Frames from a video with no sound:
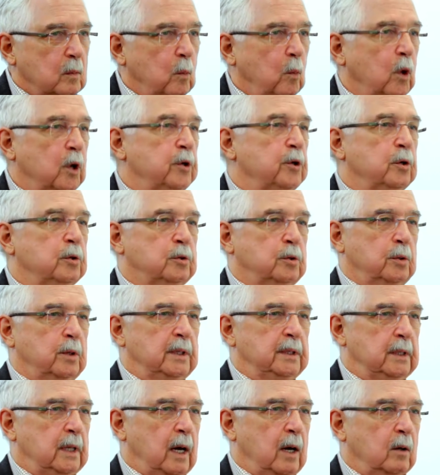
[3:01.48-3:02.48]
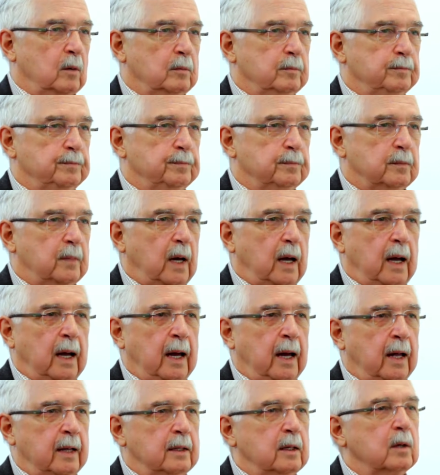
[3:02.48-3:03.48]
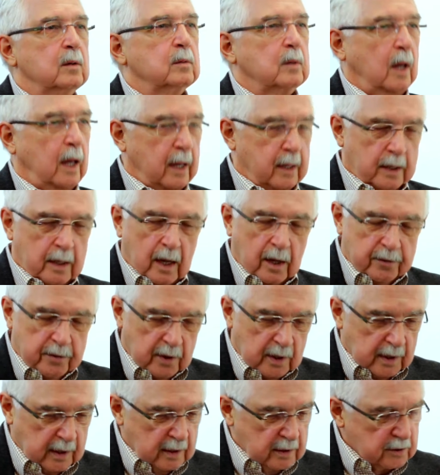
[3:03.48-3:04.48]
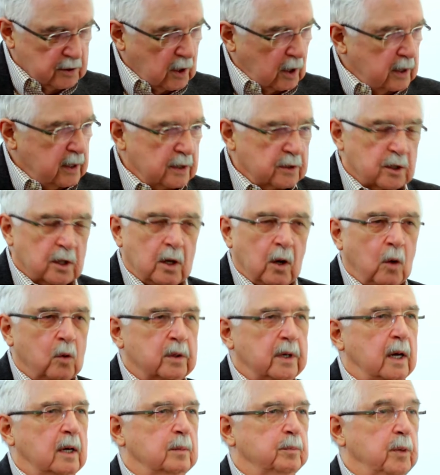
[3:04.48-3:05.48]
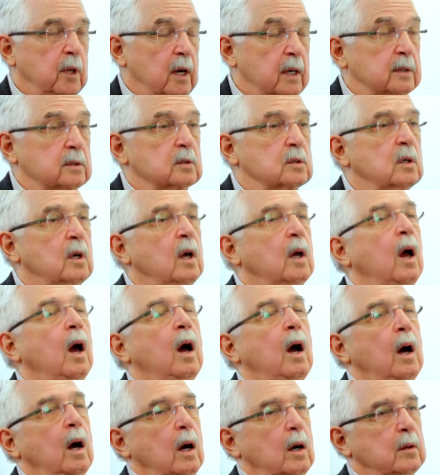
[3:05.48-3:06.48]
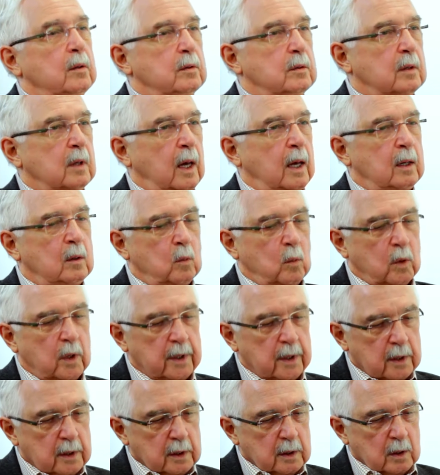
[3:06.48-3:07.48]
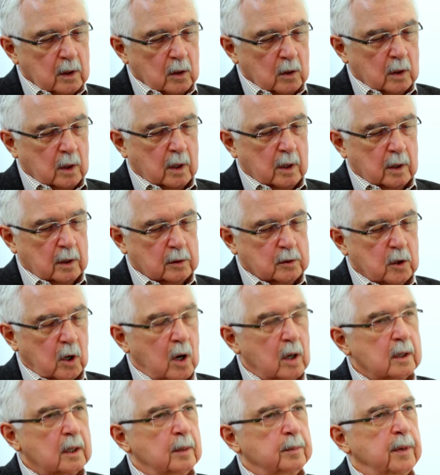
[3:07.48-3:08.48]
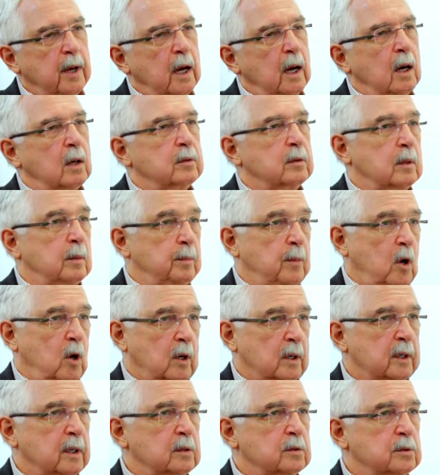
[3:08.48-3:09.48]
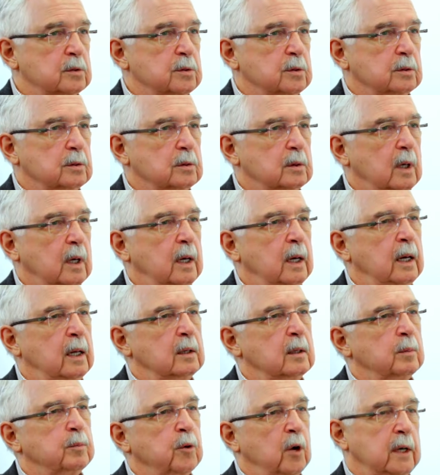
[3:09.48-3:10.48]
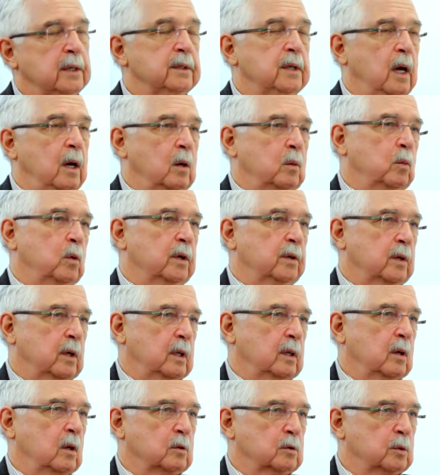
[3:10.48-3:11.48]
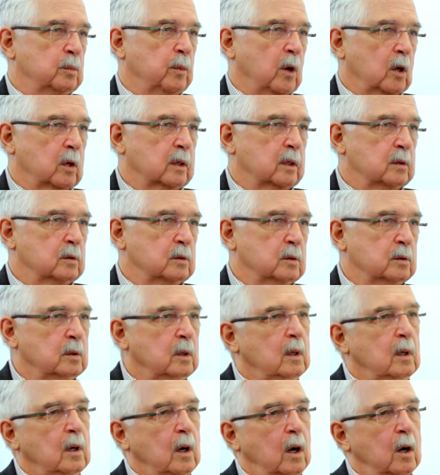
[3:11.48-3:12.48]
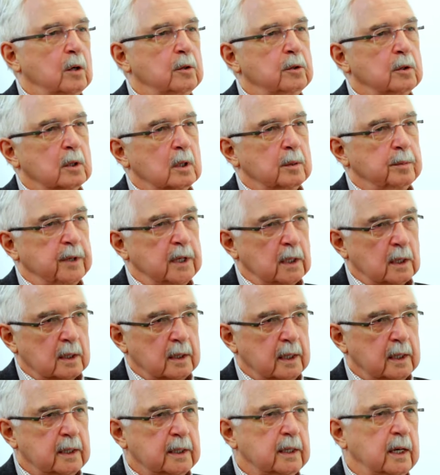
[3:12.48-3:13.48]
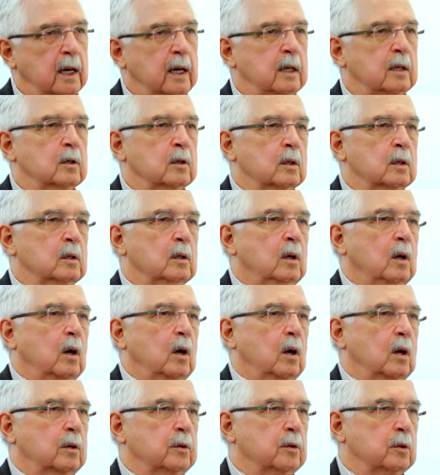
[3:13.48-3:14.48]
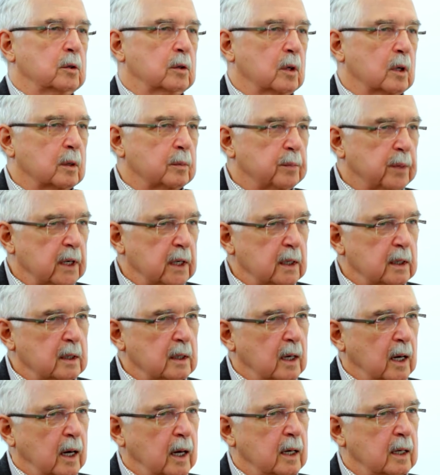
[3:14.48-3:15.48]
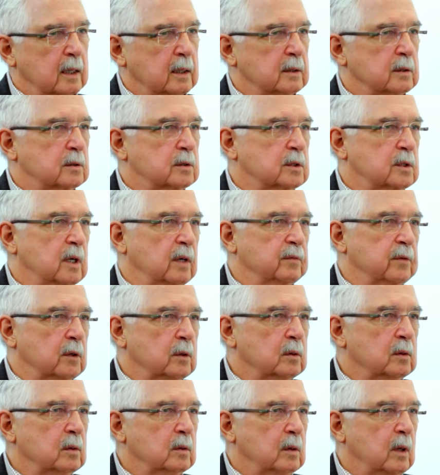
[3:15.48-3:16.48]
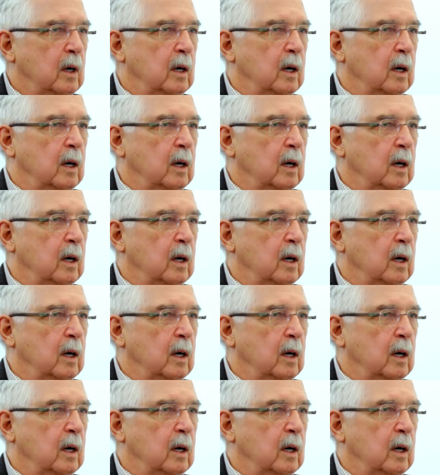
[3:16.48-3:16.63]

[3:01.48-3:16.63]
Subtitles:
what are you doing now? Nothing. And nothing is an okay place. Then we talk about the markets and the breakdown within those markets. Are you going to be a litigator? Are you going to be a civil,